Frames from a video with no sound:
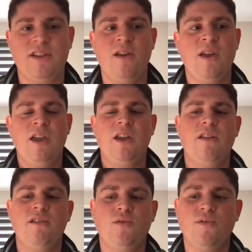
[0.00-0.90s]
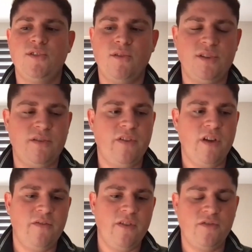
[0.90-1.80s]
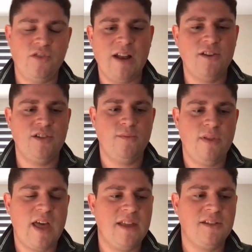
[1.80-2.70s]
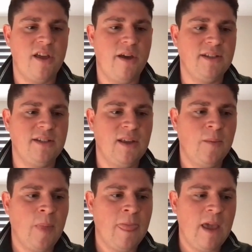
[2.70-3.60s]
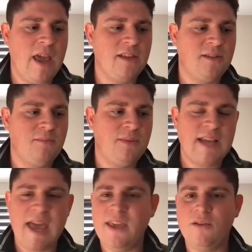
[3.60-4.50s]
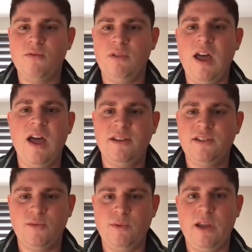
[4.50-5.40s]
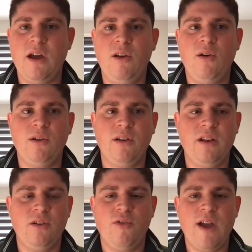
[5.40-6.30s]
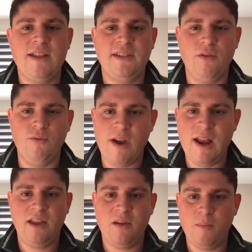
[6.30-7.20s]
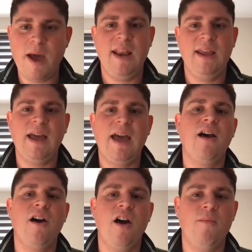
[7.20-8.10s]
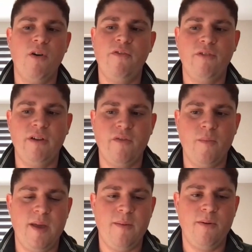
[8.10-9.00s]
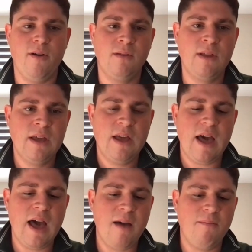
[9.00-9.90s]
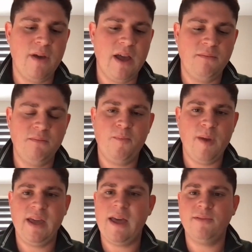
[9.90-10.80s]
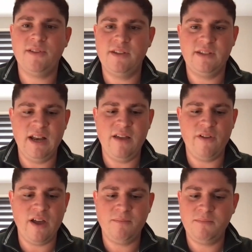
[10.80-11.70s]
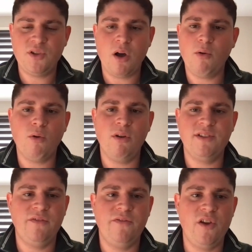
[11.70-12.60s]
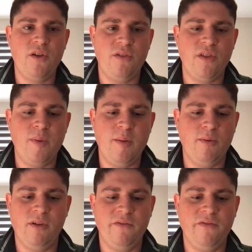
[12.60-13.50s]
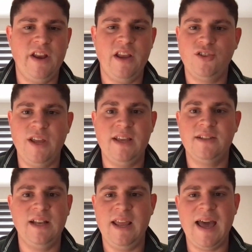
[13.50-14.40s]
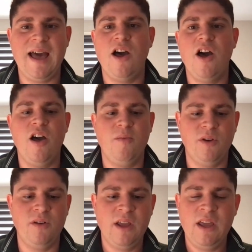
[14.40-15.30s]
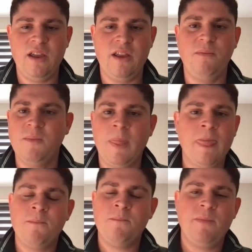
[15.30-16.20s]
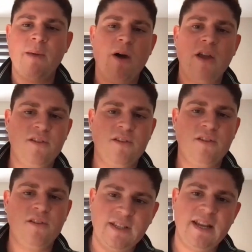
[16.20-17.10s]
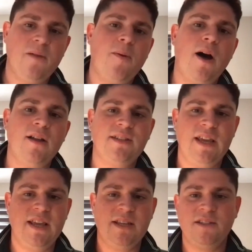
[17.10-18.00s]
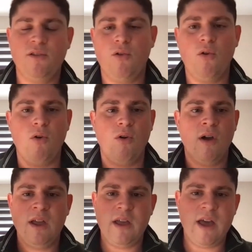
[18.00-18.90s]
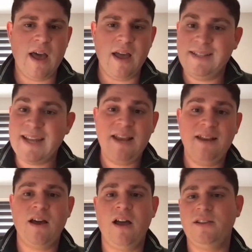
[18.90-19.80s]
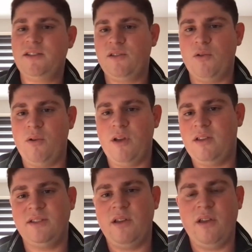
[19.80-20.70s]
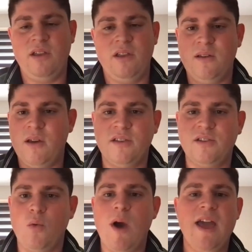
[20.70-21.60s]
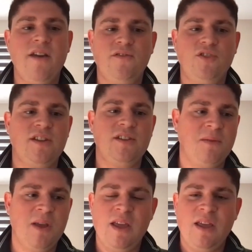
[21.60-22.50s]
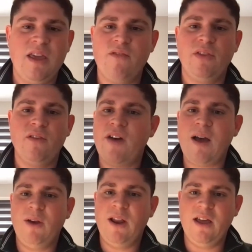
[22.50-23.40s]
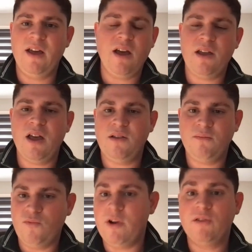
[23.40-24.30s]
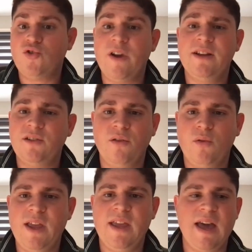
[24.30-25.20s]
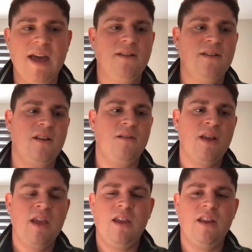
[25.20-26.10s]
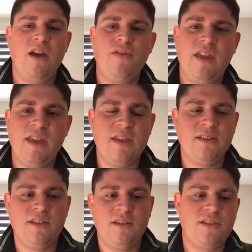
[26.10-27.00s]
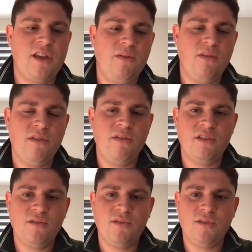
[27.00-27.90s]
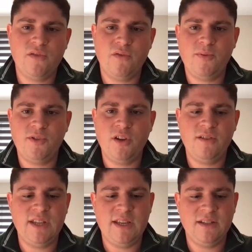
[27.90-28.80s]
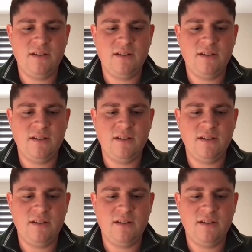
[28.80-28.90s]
So, you know, there's all sorts of, of, of challenges with that. So it's, it's taking all the learnings as we go along and creating a really compelling at home offering for people um, and being able to deliver top quality food that people can finish easily at home and you know they might use it for dinner parties or uh, date nights or as you know as a way of just giving the family a, a, a, real treat on a weekend. And you know, I think it's so th- there's all sorts of opportunities.